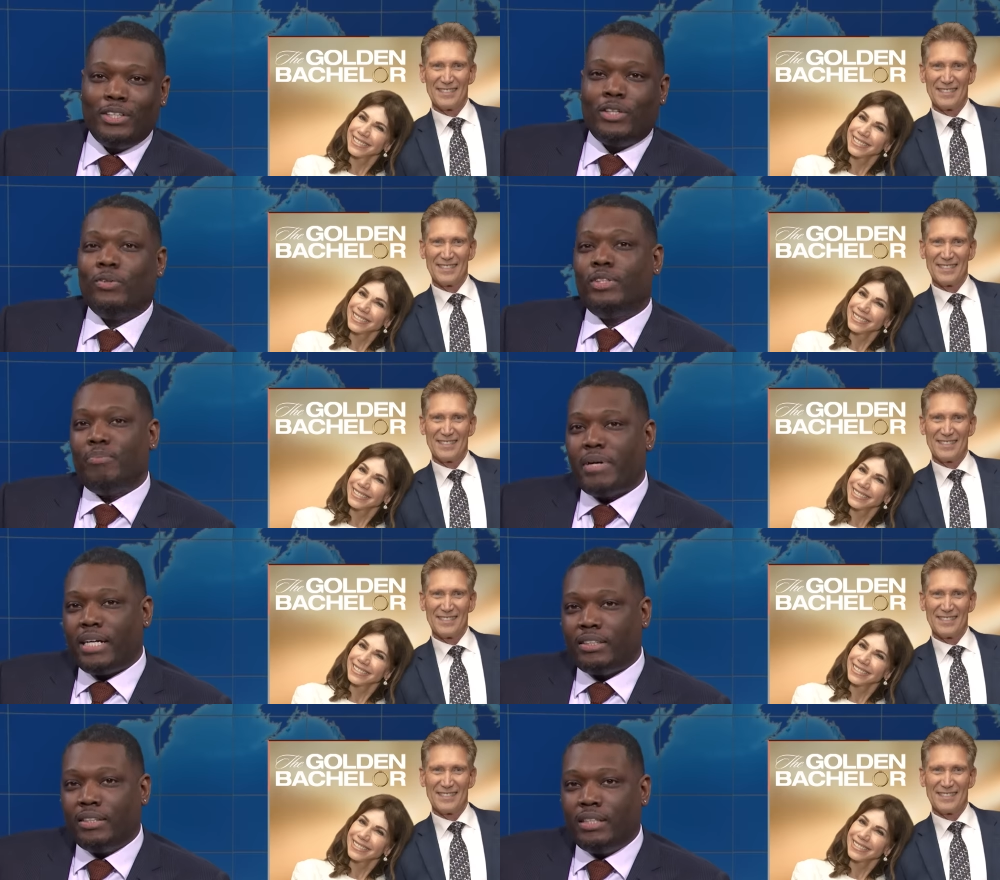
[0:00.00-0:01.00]
Speaker 1: The Golden
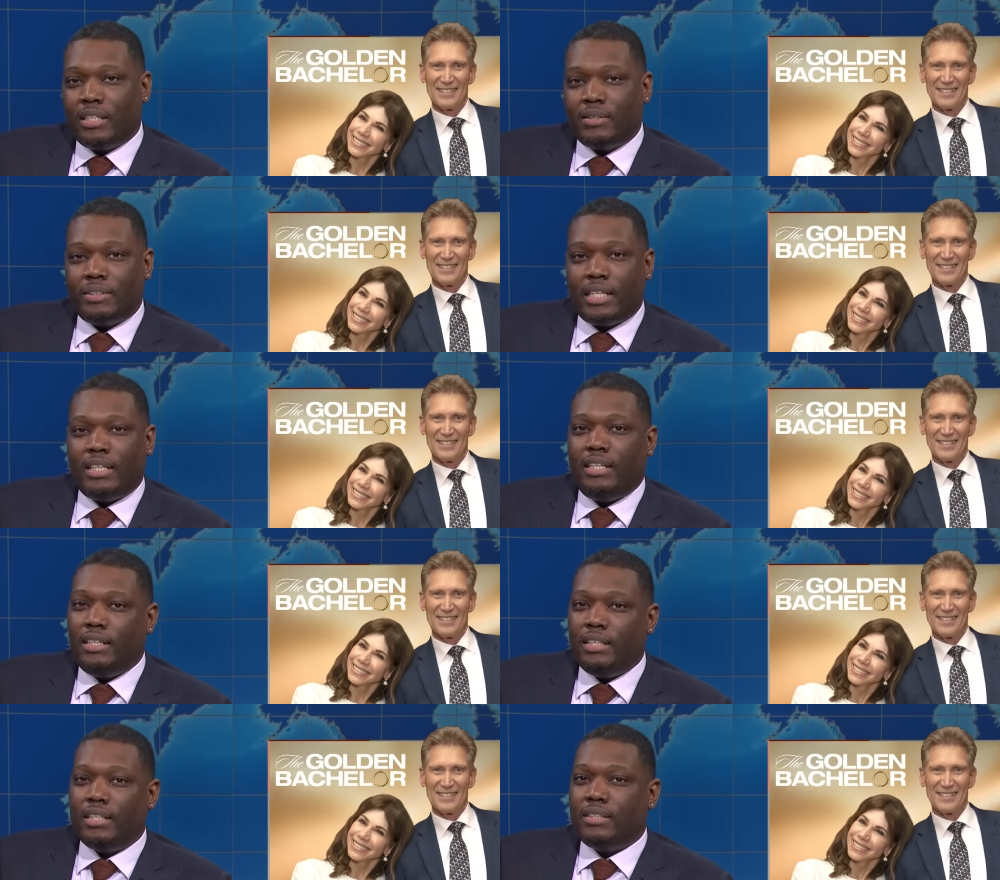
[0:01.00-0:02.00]
Bachelor announced that
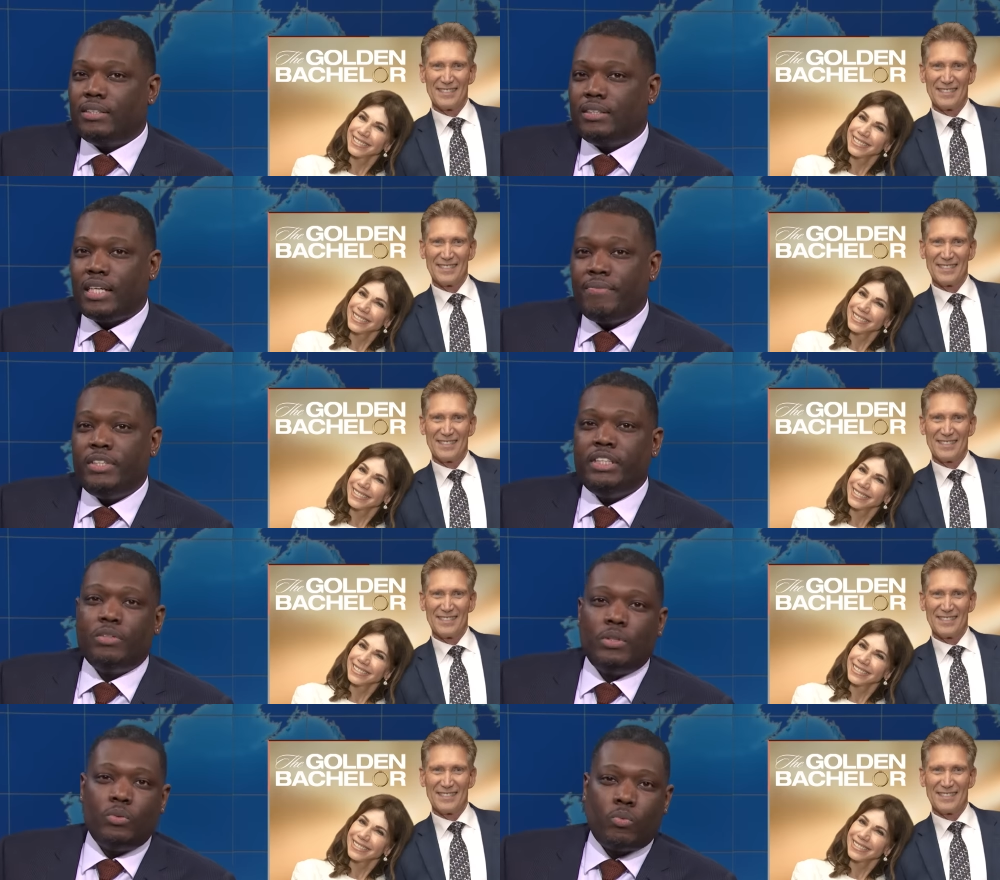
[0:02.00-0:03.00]
he and his 70
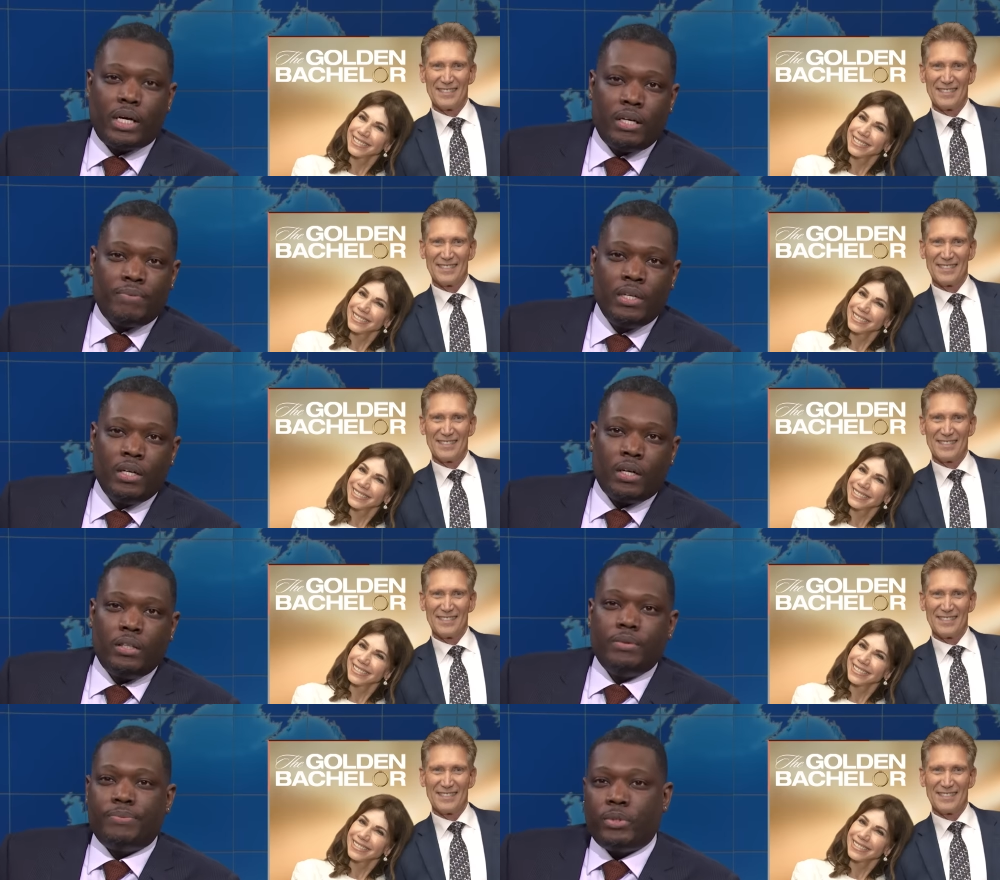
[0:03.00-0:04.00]
year old wife
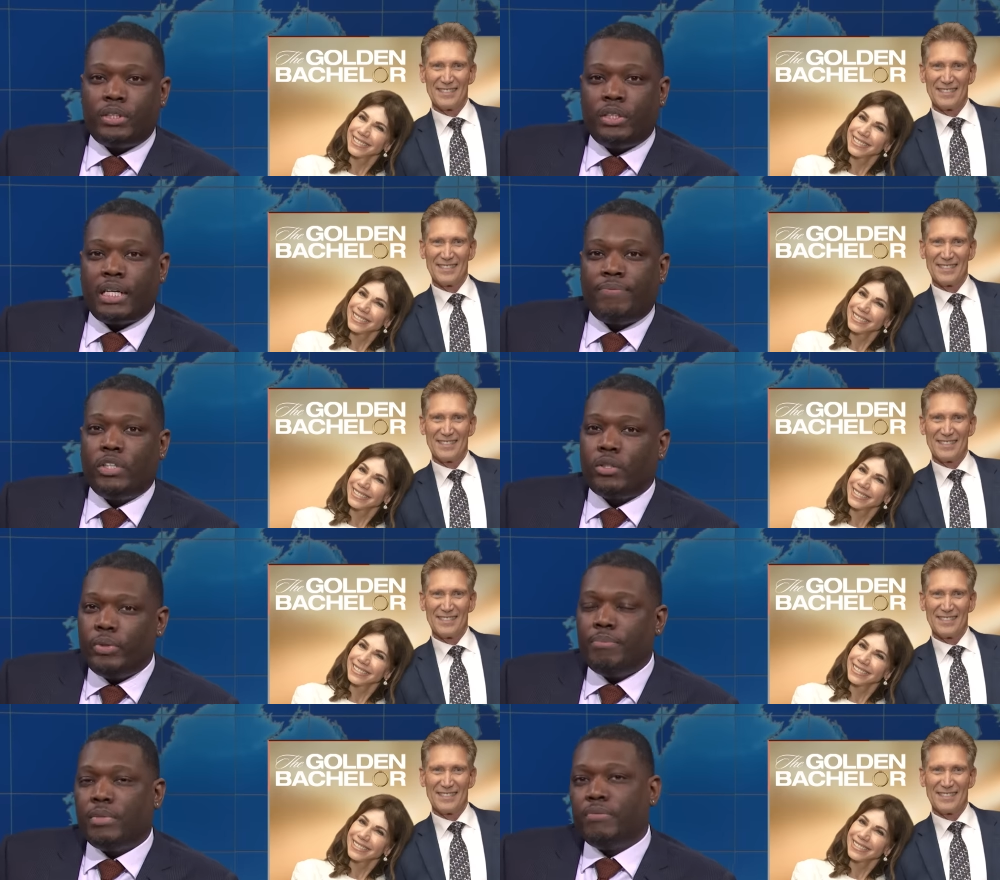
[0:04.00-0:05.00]
are divorcing after
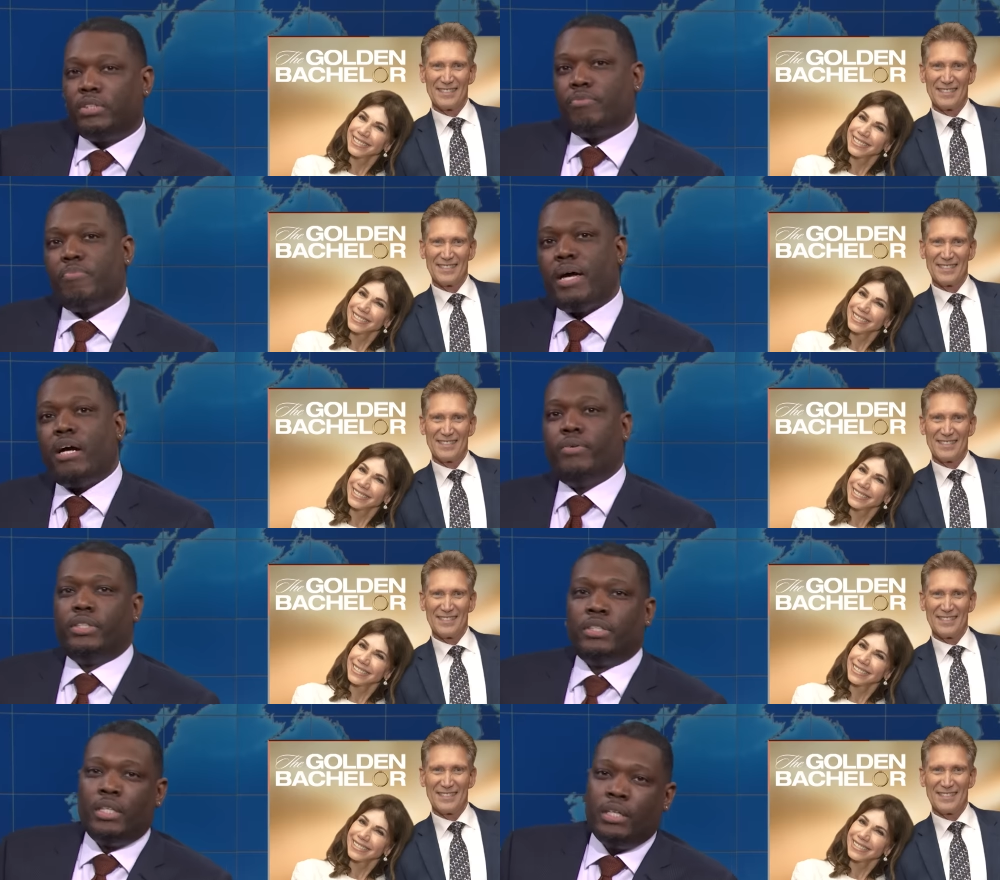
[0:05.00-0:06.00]
three months of
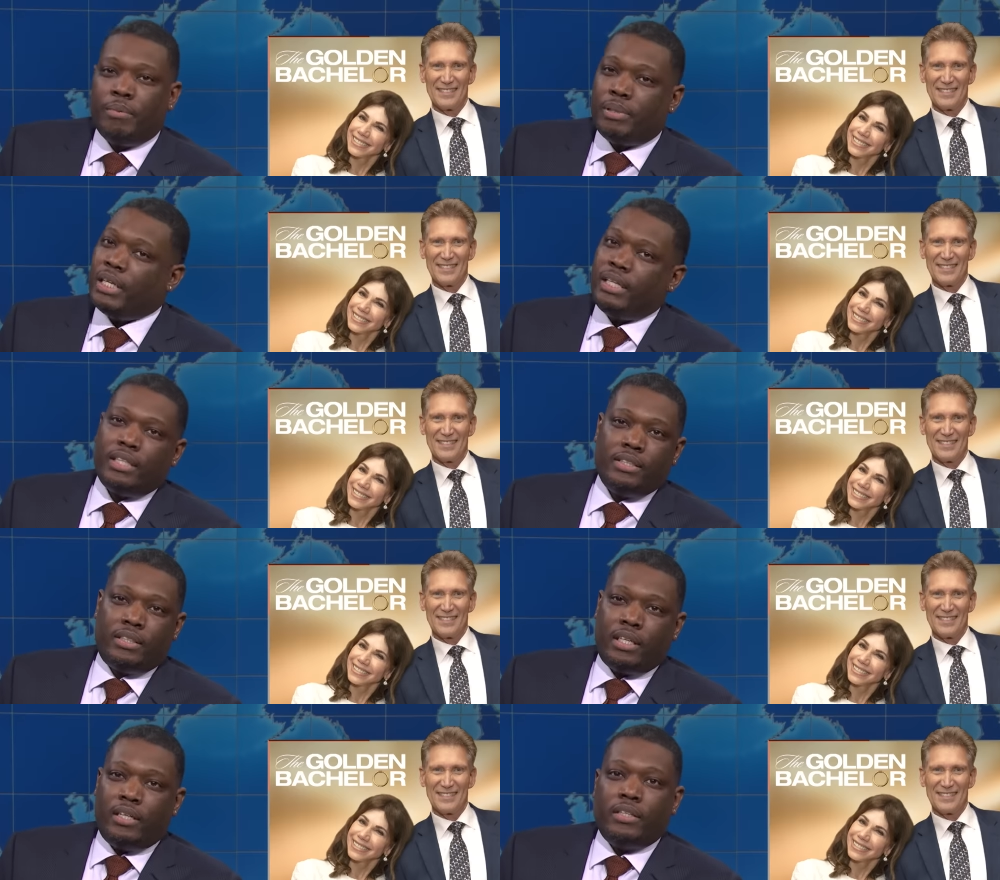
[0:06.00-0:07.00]
marriage. But like they
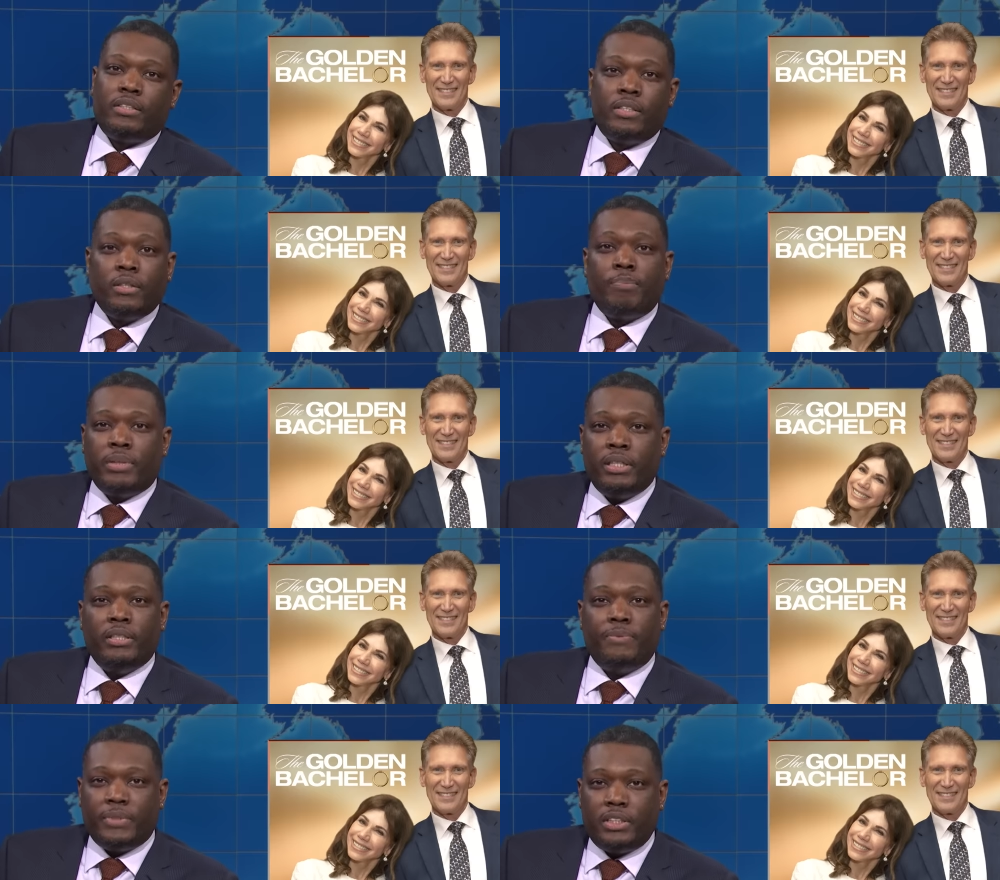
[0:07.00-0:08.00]
say, there's still
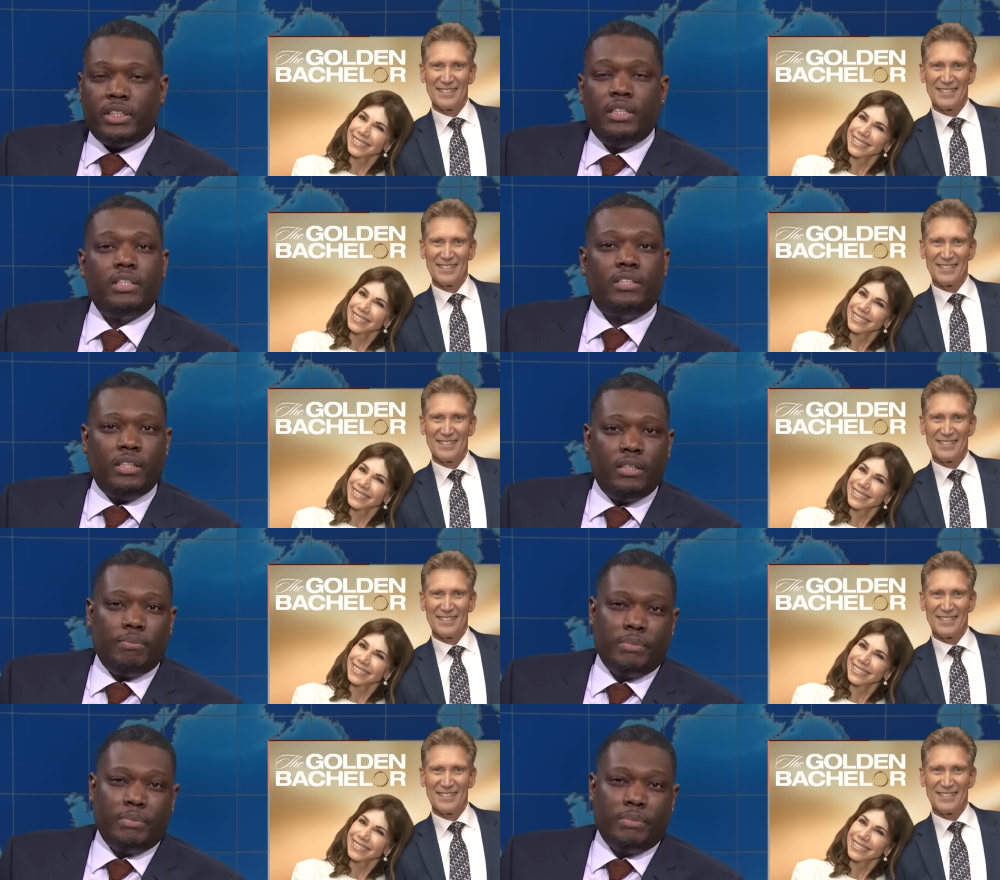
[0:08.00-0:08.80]
plenty of fish in the sea,